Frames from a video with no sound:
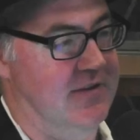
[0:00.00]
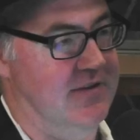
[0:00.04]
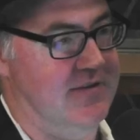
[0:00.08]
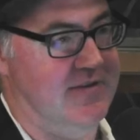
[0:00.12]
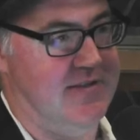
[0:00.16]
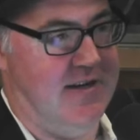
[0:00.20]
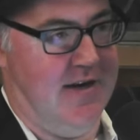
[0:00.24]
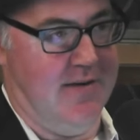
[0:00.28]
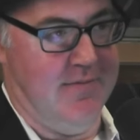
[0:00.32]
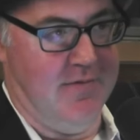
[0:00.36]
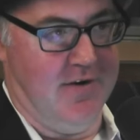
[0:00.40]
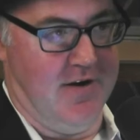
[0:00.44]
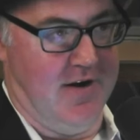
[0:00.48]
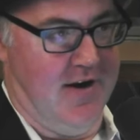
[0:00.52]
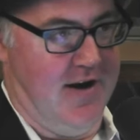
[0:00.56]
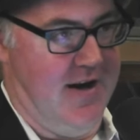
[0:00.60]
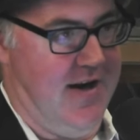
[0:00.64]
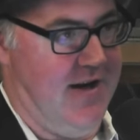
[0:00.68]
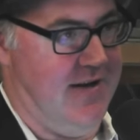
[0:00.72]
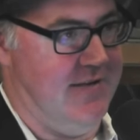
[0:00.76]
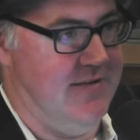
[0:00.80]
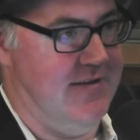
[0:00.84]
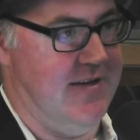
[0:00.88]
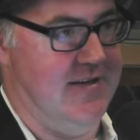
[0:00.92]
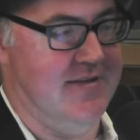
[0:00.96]
same
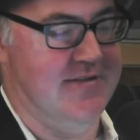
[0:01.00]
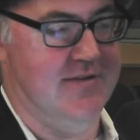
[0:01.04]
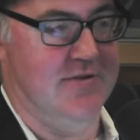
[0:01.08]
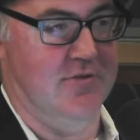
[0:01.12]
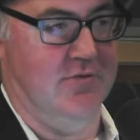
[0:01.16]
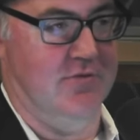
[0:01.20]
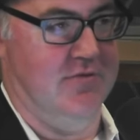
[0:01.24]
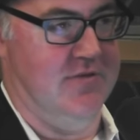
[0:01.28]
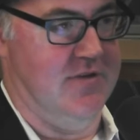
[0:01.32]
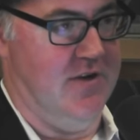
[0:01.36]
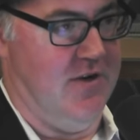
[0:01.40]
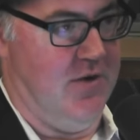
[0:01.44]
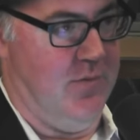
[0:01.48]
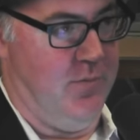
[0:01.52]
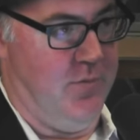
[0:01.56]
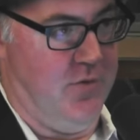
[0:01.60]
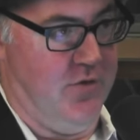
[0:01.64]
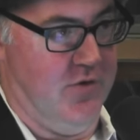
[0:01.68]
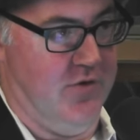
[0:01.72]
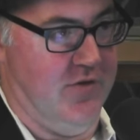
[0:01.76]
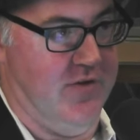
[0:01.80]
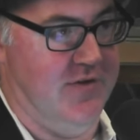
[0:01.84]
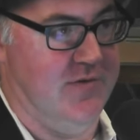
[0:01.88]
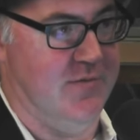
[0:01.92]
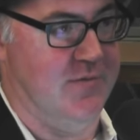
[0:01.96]
ground. They're still dirt
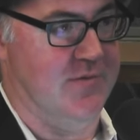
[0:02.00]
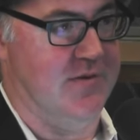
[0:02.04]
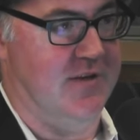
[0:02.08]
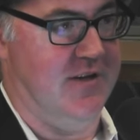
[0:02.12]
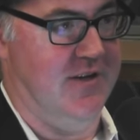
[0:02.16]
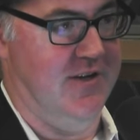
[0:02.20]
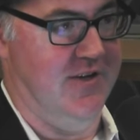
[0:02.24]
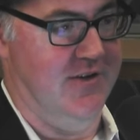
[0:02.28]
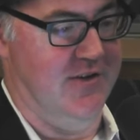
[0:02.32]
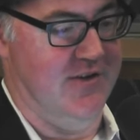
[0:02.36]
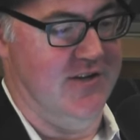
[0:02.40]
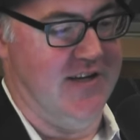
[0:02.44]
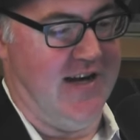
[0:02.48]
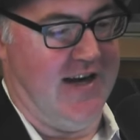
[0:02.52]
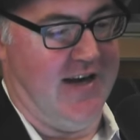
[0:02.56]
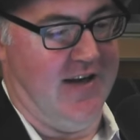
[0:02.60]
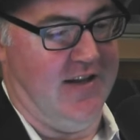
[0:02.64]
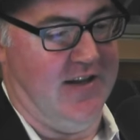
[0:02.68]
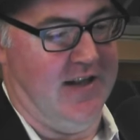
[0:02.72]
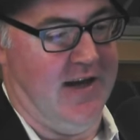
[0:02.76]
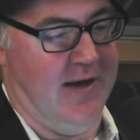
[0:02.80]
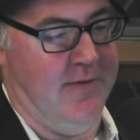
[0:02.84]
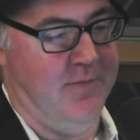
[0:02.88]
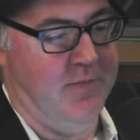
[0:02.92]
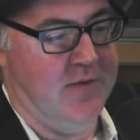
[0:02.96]
poor. This was a huge
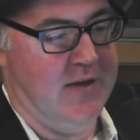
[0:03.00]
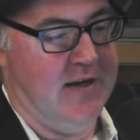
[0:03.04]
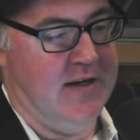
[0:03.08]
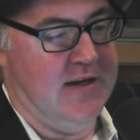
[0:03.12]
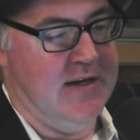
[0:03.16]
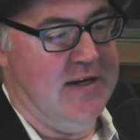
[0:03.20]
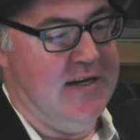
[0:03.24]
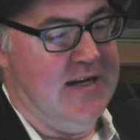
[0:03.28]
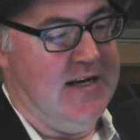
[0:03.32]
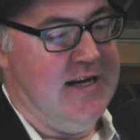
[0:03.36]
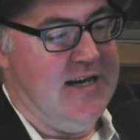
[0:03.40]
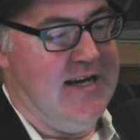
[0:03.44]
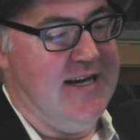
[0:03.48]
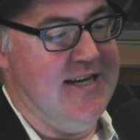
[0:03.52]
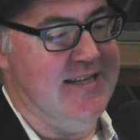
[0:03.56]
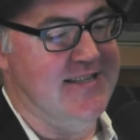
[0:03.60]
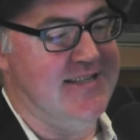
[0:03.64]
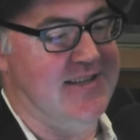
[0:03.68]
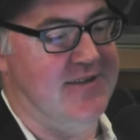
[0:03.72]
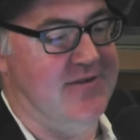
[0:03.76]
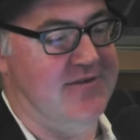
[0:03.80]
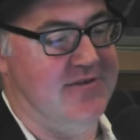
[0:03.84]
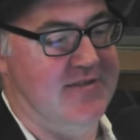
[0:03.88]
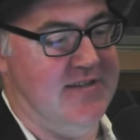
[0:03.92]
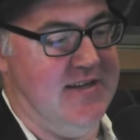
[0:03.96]
outlay. He
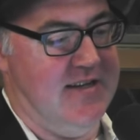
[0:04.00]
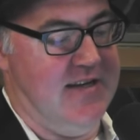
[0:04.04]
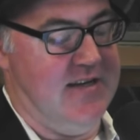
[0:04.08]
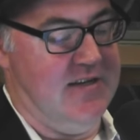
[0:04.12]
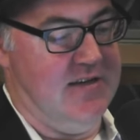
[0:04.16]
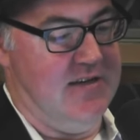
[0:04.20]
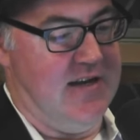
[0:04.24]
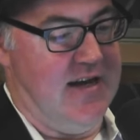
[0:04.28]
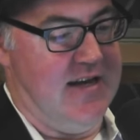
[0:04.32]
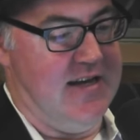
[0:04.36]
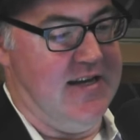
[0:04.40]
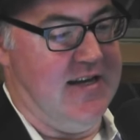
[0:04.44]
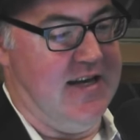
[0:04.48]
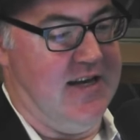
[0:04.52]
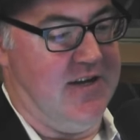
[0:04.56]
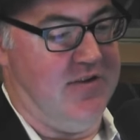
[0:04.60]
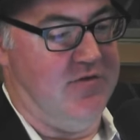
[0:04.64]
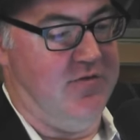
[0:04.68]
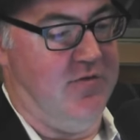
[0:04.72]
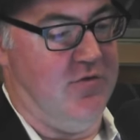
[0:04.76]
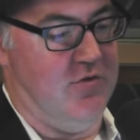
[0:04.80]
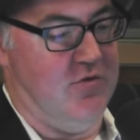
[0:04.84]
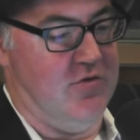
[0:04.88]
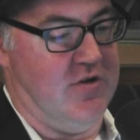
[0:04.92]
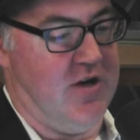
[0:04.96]
settles in and kicks
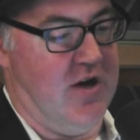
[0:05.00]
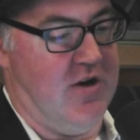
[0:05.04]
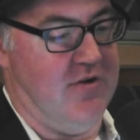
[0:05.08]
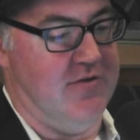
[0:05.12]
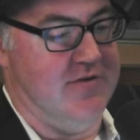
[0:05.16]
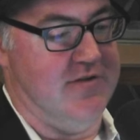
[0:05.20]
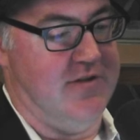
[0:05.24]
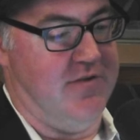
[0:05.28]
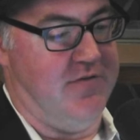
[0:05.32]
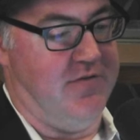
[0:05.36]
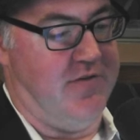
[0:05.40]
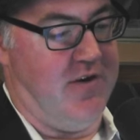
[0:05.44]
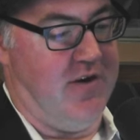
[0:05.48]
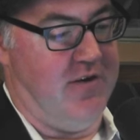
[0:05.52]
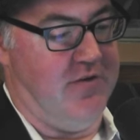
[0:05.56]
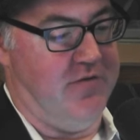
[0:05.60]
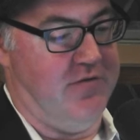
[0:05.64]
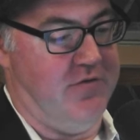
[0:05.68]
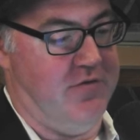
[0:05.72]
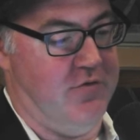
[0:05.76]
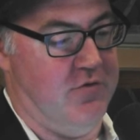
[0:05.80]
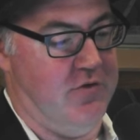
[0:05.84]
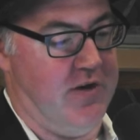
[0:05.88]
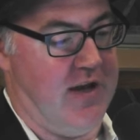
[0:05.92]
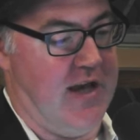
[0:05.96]
4 goals in the final
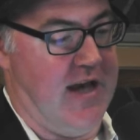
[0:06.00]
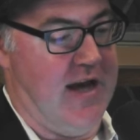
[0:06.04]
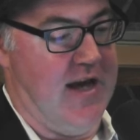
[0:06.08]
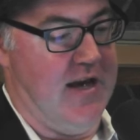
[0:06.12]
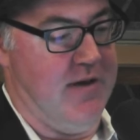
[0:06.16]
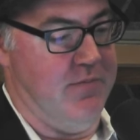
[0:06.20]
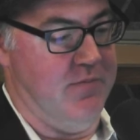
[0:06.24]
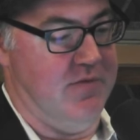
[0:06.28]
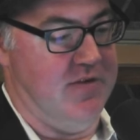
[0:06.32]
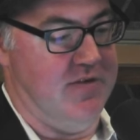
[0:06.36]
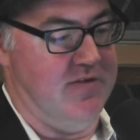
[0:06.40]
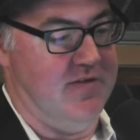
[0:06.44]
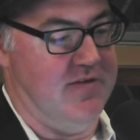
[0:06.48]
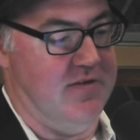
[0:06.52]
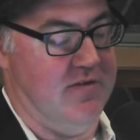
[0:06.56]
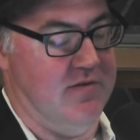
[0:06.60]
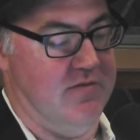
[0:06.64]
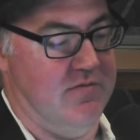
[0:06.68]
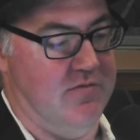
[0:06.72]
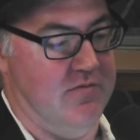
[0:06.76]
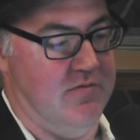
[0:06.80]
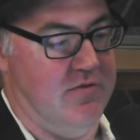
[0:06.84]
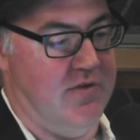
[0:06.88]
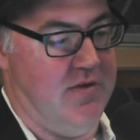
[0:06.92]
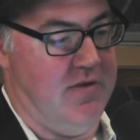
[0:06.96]
4 games. It's an
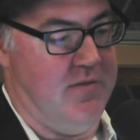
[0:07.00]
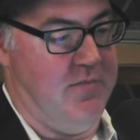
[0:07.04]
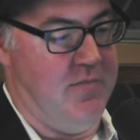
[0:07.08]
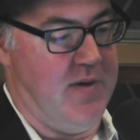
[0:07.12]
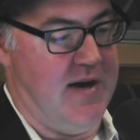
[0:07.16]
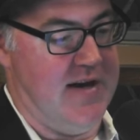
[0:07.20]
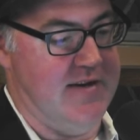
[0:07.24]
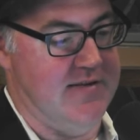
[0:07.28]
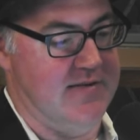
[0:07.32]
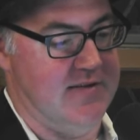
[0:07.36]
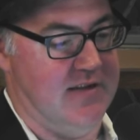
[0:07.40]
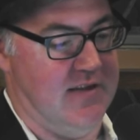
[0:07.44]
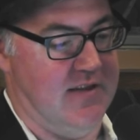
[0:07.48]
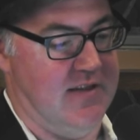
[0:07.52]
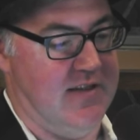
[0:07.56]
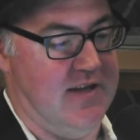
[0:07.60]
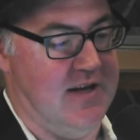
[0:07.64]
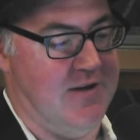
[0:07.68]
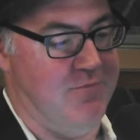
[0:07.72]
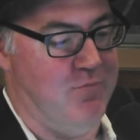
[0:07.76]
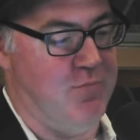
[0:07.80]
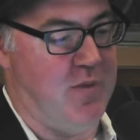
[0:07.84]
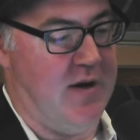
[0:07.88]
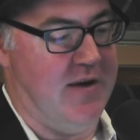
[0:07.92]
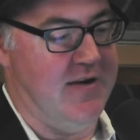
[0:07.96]
amazing
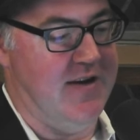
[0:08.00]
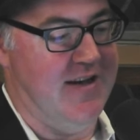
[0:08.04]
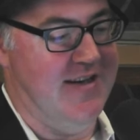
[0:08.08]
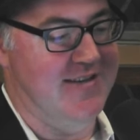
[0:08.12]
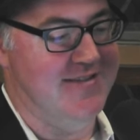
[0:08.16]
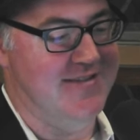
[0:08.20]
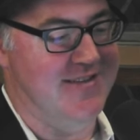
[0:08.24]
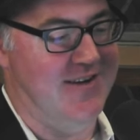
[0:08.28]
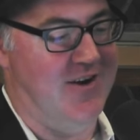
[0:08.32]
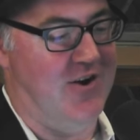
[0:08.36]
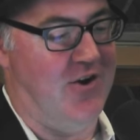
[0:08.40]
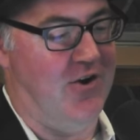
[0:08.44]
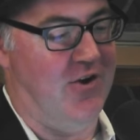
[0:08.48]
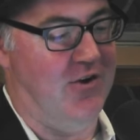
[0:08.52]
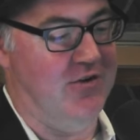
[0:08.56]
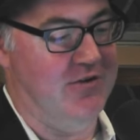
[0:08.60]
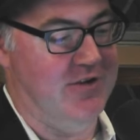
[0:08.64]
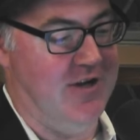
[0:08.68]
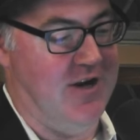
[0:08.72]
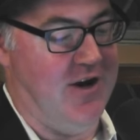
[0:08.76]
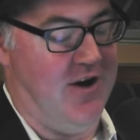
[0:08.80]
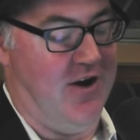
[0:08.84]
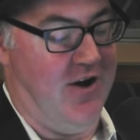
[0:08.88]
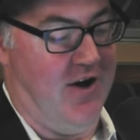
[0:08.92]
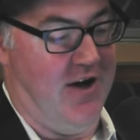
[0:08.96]
thing, but he's an odd
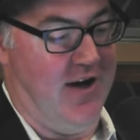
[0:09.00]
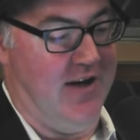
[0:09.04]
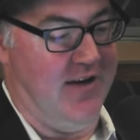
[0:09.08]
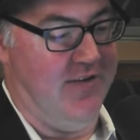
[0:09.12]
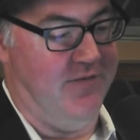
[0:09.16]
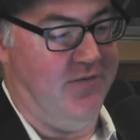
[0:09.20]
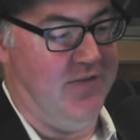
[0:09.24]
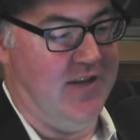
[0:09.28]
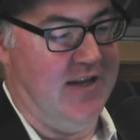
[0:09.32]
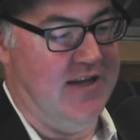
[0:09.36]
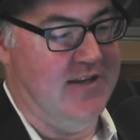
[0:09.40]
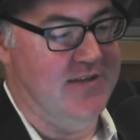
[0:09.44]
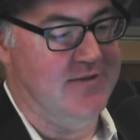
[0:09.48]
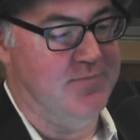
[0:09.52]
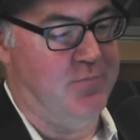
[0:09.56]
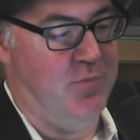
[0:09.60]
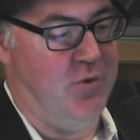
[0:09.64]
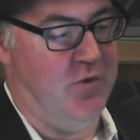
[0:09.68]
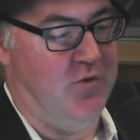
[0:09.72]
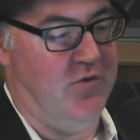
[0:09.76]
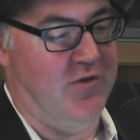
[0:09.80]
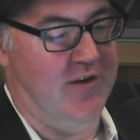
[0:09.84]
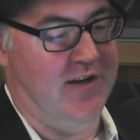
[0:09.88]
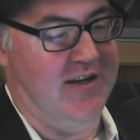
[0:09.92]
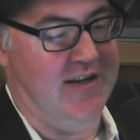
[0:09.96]
guy. He's
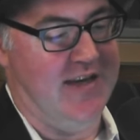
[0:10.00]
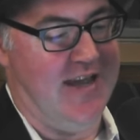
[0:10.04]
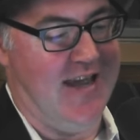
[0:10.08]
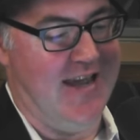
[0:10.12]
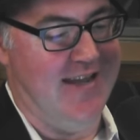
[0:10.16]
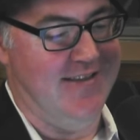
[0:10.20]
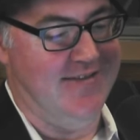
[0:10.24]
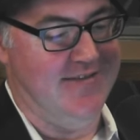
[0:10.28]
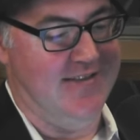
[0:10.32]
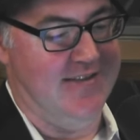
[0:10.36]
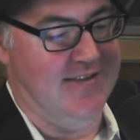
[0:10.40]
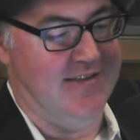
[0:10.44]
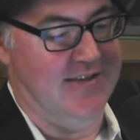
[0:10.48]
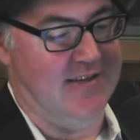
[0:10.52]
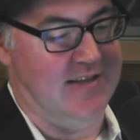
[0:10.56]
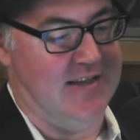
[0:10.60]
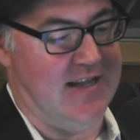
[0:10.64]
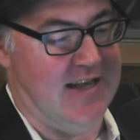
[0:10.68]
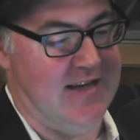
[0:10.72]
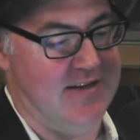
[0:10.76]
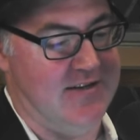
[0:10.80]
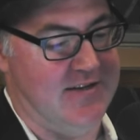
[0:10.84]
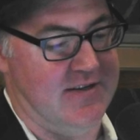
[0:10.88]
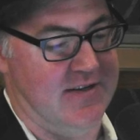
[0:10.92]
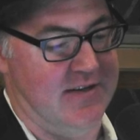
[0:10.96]
born in Kensington,
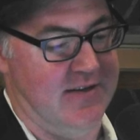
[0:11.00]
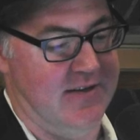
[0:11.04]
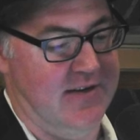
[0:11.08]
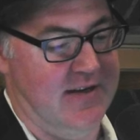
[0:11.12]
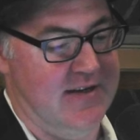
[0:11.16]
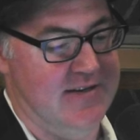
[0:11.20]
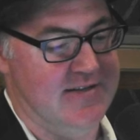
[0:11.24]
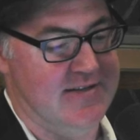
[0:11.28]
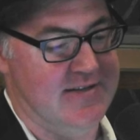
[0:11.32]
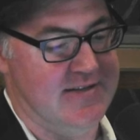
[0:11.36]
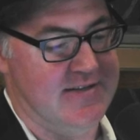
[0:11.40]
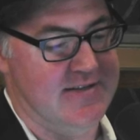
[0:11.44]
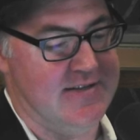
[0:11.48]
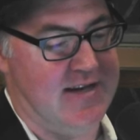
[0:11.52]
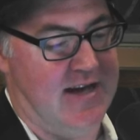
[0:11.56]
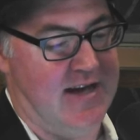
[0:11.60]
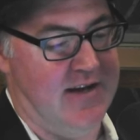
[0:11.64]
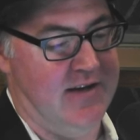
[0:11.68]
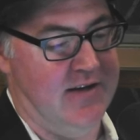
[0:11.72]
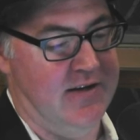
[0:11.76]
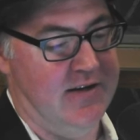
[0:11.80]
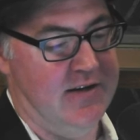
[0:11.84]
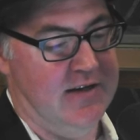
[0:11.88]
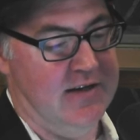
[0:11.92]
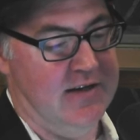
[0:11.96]
London. He's the son